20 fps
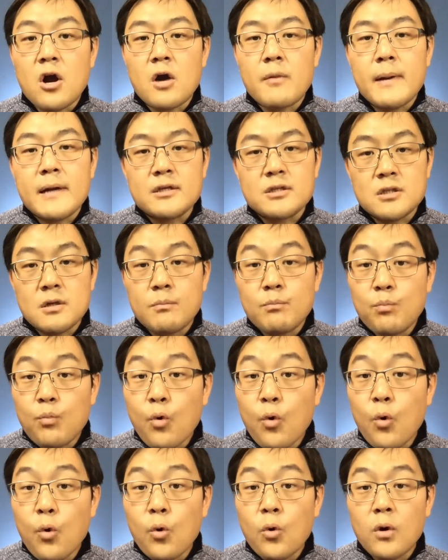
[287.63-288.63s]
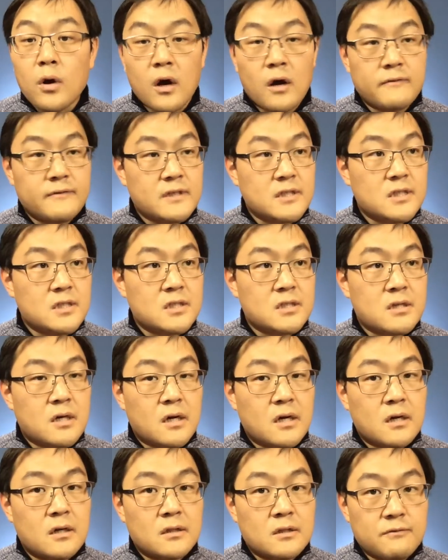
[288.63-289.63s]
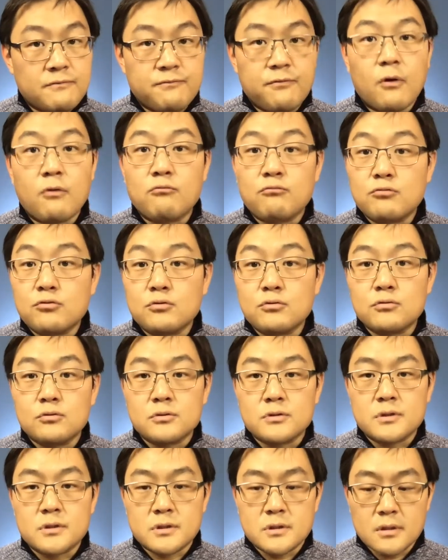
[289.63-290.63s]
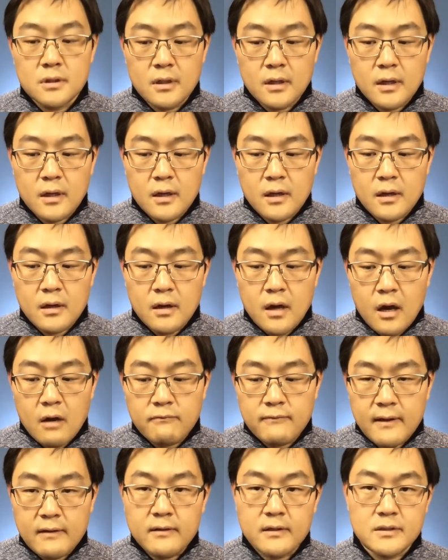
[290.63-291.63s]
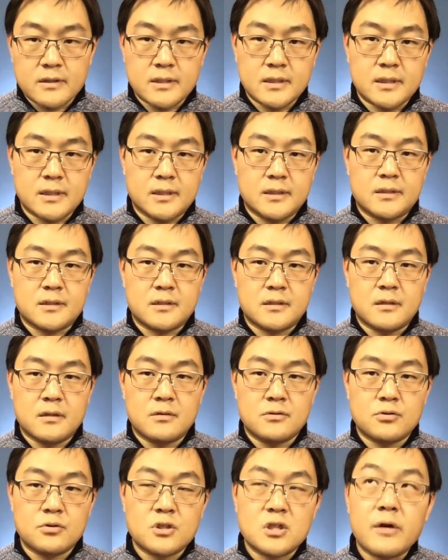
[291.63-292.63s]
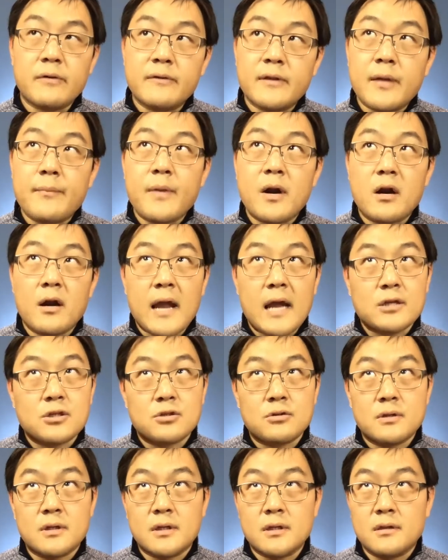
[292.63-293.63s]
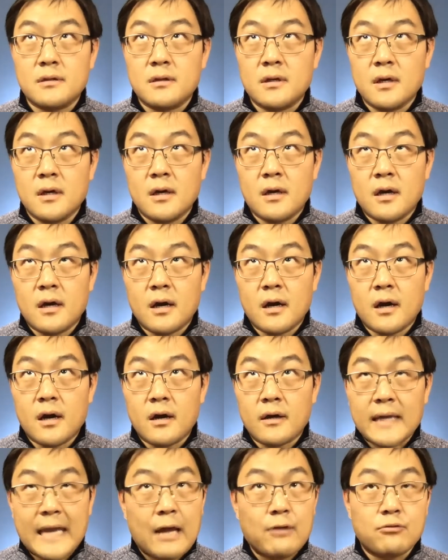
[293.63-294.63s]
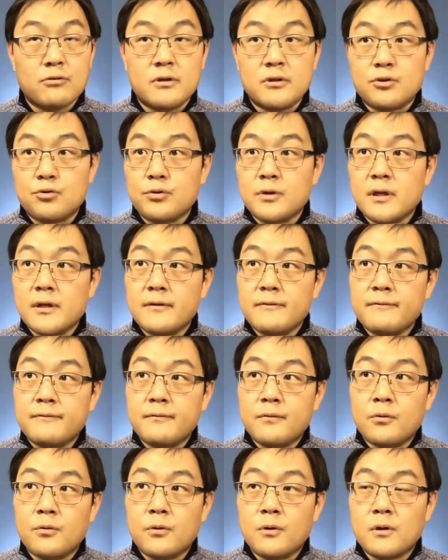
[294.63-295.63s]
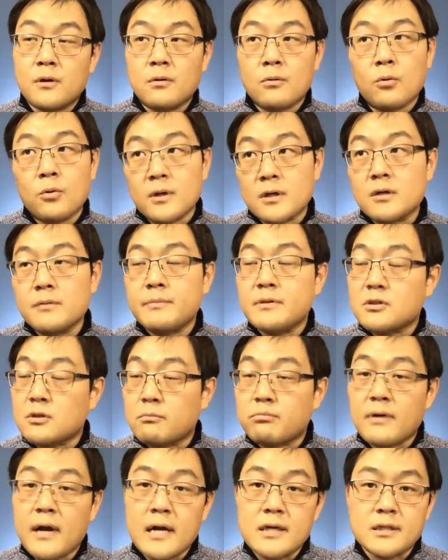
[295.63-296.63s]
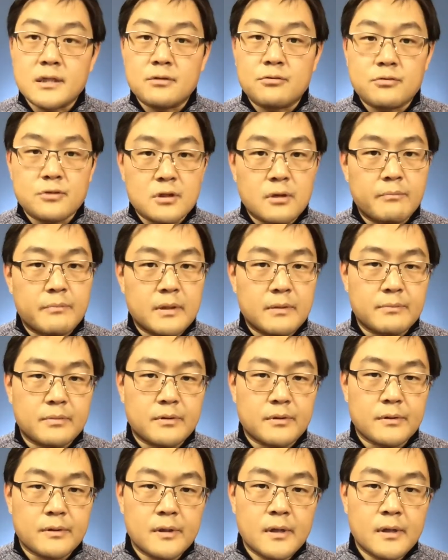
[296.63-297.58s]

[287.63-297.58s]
about some more of these default rules of LLCs. So some of them are actually counterintuitive, or it could be surprising to some people.